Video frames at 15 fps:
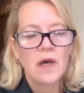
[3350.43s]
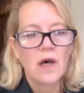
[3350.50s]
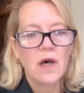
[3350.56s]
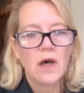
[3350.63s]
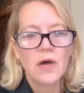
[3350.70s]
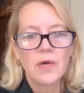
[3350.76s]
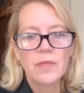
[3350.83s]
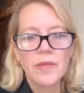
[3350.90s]

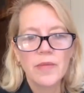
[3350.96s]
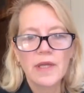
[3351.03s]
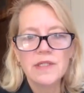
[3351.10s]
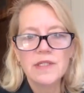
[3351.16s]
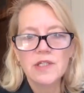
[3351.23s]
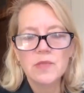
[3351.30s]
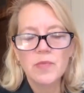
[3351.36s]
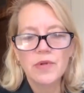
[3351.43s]
um, and
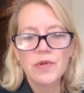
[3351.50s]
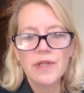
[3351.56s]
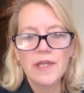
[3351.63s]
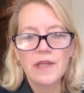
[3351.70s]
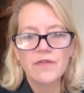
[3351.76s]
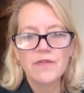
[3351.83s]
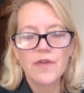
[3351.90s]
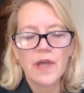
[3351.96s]

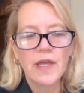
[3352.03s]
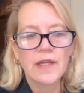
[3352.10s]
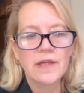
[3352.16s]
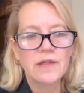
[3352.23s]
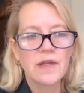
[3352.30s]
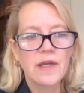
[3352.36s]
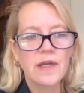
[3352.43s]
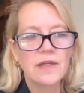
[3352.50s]
disbelief
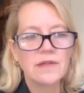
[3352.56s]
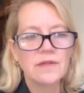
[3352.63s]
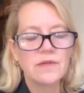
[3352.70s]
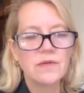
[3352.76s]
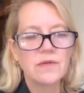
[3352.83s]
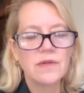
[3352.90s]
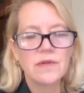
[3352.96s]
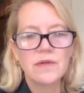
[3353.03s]
and and